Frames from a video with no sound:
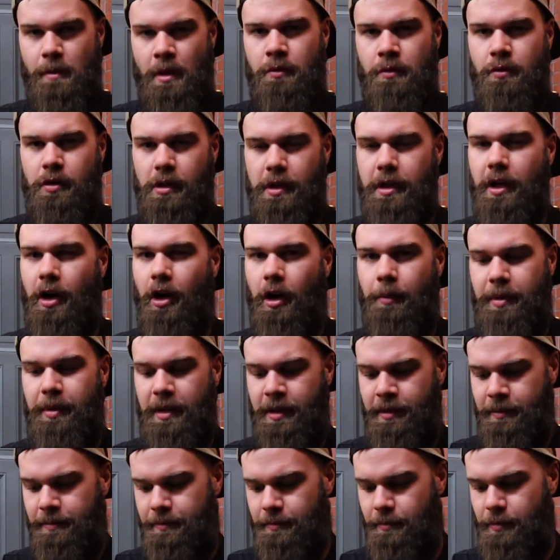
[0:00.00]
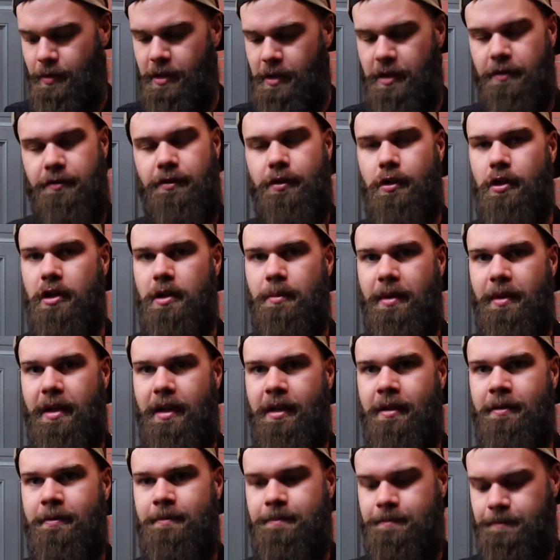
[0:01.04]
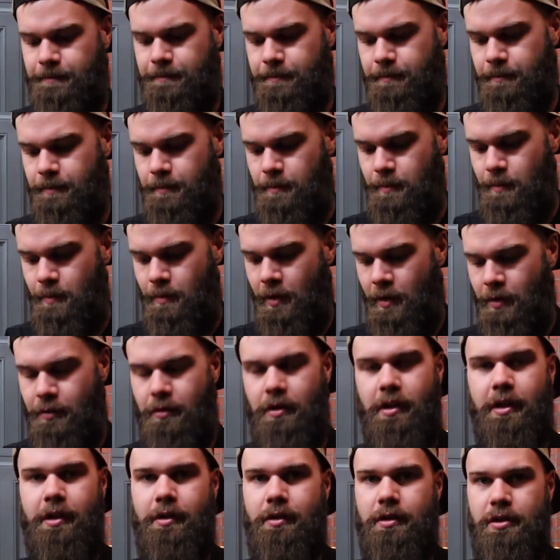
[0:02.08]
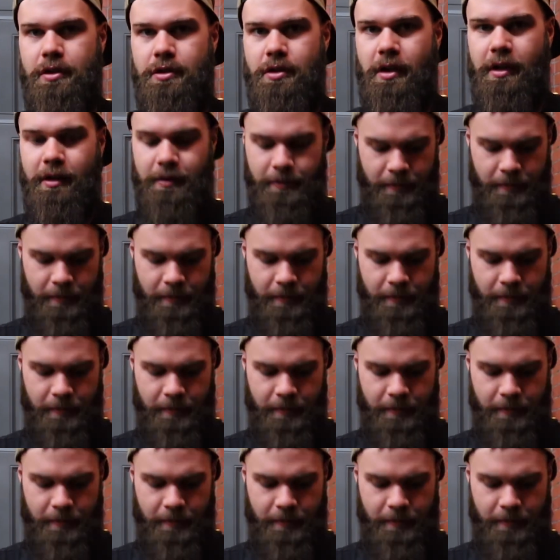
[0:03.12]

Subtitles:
Really hoppy, really fruity beer. Really good to drink.